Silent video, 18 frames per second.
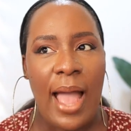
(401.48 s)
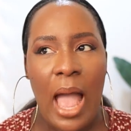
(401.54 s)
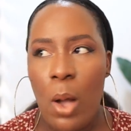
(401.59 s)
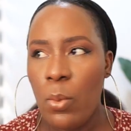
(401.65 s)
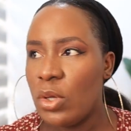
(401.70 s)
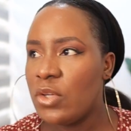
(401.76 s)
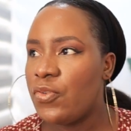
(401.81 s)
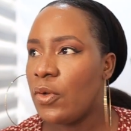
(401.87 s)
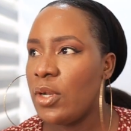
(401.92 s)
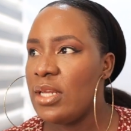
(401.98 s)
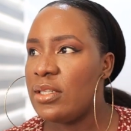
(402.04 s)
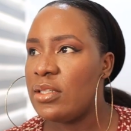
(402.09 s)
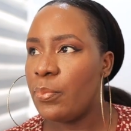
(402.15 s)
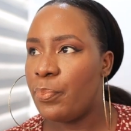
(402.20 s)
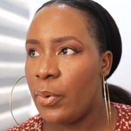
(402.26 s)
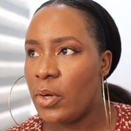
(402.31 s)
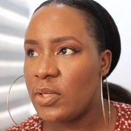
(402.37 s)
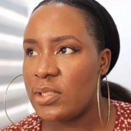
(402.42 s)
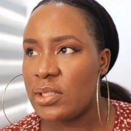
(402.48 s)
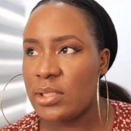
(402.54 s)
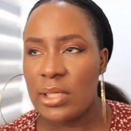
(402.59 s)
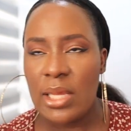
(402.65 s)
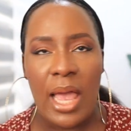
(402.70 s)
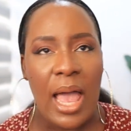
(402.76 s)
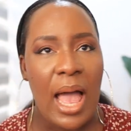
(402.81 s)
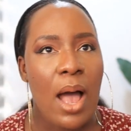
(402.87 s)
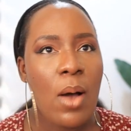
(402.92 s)
I was following the
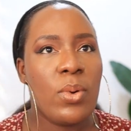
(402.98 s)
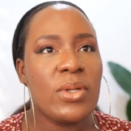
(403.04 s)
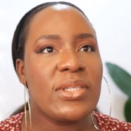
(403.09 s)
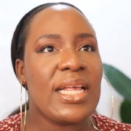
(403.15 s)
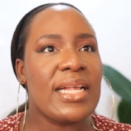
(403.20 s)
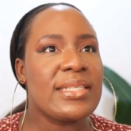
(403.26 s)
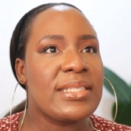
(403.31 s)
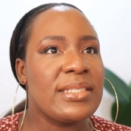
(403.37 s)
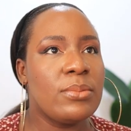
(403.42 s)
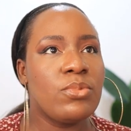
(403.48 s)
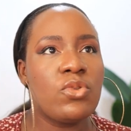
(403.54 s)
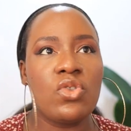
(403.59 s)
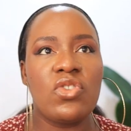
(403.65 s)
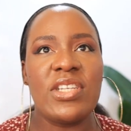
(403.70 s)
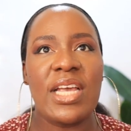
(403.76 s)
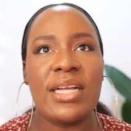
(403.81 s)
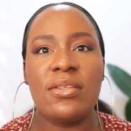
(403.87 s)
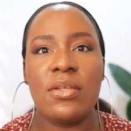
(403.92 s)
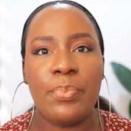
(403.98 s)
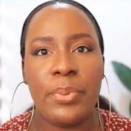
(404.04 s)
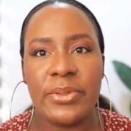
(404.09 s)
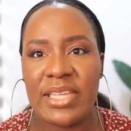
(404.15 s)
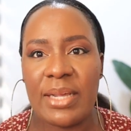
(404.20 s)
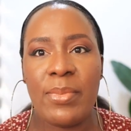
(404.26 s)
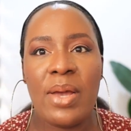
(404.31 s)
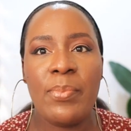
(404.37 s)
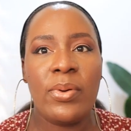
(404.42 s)
bus. I was asking them to check the
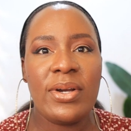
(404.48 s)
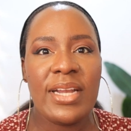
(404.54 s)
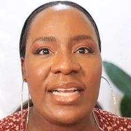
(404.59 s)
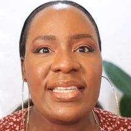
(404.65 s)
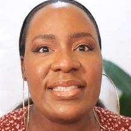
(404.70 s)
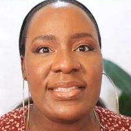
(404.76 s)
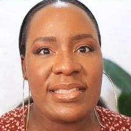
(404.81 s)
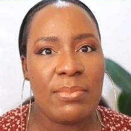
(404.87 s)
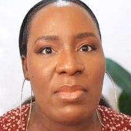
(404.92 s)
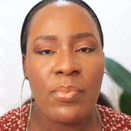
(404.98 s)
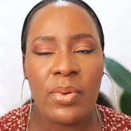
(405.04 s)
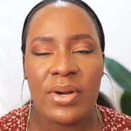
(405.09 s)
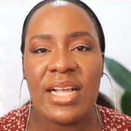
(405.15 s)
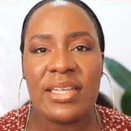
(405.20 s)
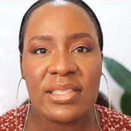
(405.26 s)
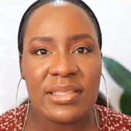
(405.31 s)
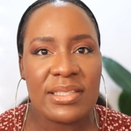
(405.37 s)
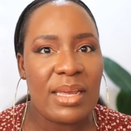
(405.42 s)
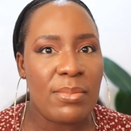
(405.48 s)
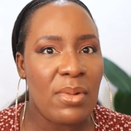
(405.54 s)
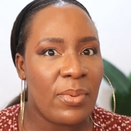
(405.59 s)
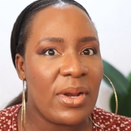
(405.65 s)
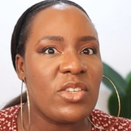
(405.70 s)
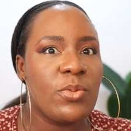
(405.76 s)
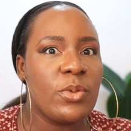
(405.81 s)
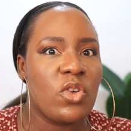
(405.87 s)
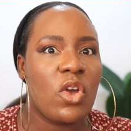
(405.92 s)
bus. My brother is inside. My brother is
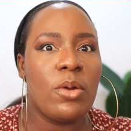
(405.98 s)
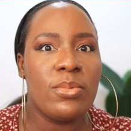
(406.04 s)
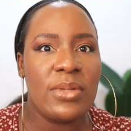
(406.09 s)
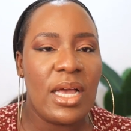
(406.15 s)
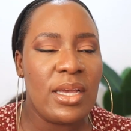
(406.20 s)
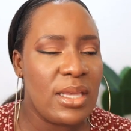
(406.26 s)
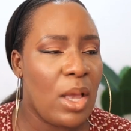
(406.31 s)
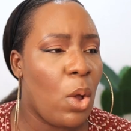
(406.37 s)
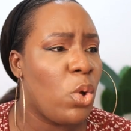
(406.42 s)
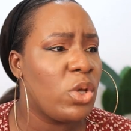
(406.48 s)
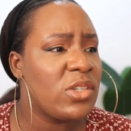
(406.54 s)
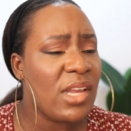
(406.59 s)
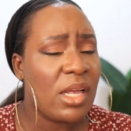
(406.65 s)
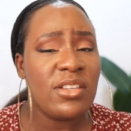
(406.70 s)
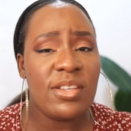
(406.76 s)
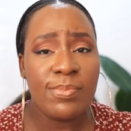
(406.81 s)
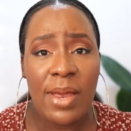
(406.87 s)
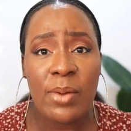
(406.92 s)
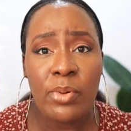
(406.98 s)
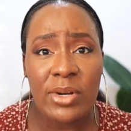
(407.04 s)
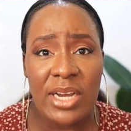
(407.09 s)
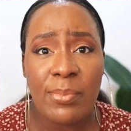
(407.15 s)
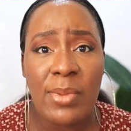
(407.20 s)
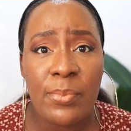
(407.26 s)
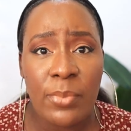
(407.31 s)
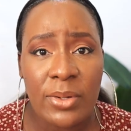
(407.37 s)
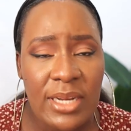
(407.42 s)
supposed to come down here. I was shouting, my
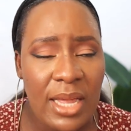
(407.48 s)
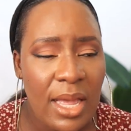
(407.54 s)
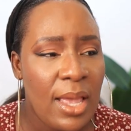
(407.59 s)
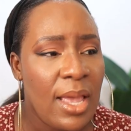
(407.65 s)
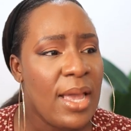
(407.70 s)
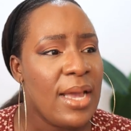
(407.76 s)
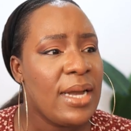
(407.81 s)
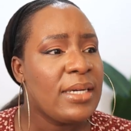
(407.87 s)
brother.